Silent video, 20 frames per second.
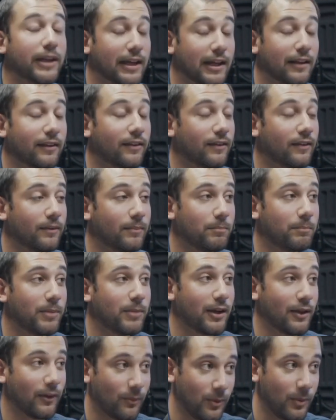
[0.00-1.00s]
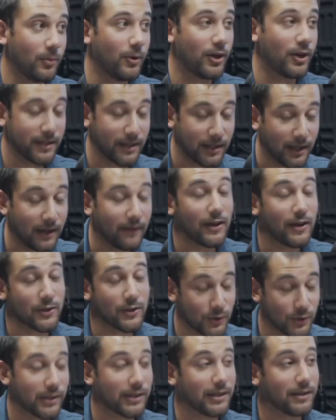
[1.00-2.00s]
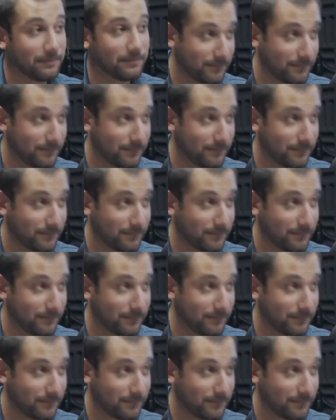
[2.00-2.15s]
it because we want to eventually,